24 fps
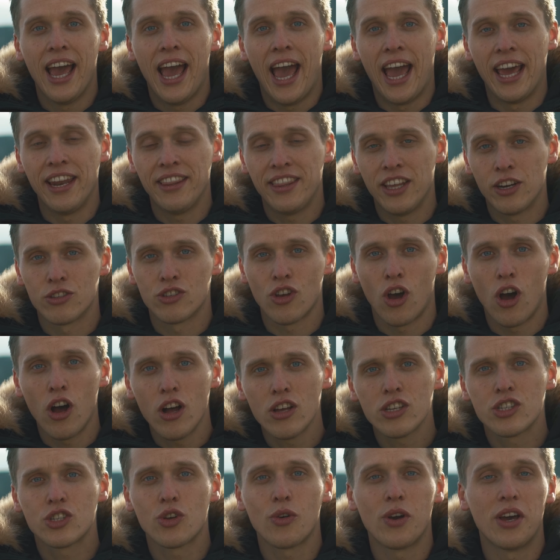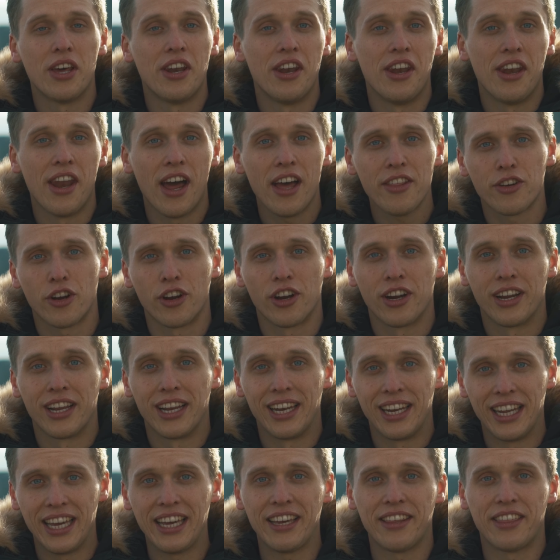And there's also another
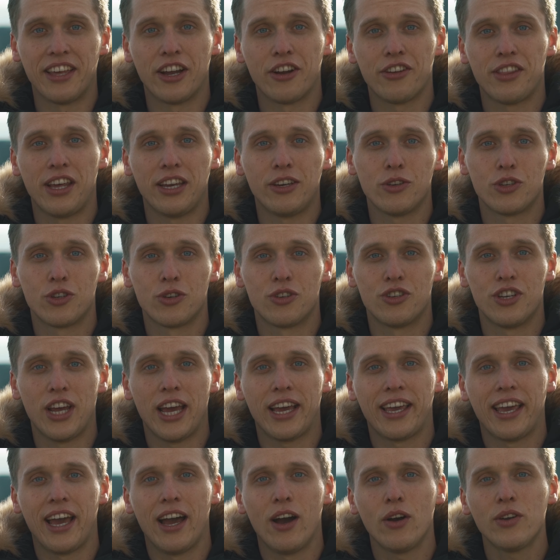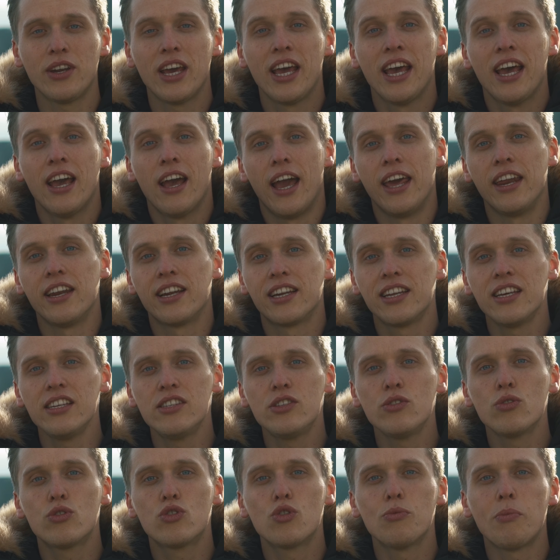link there that you should check out, and it
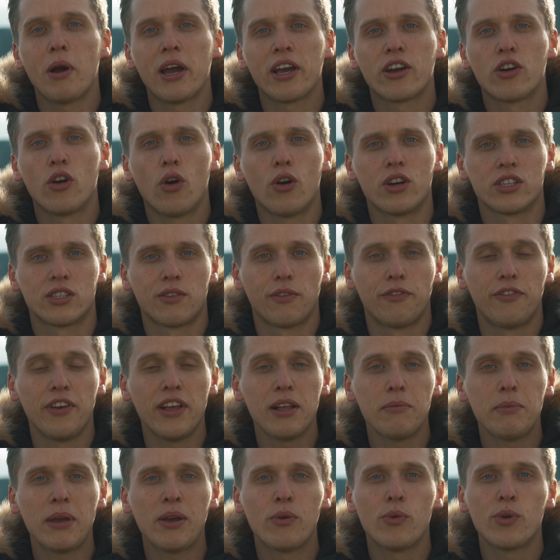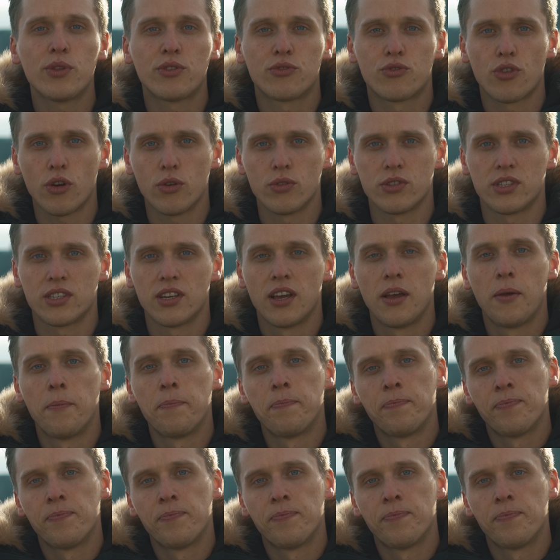leads you to my course, Filming with Drones.